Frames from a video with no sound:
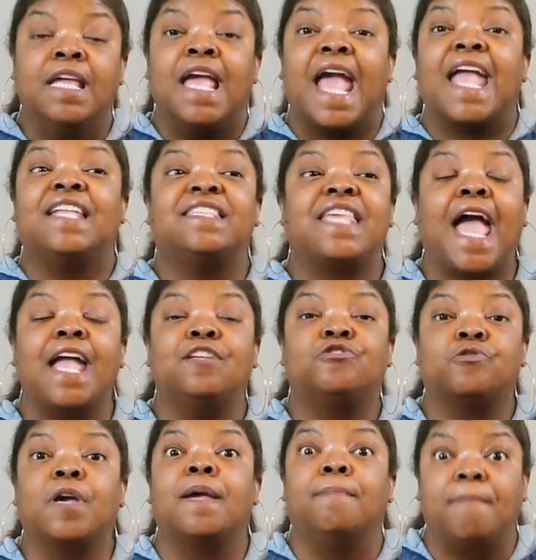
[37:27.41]

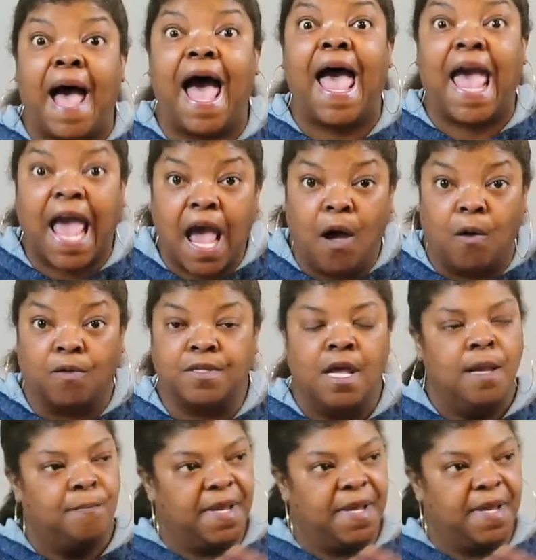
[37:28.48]
endangering my health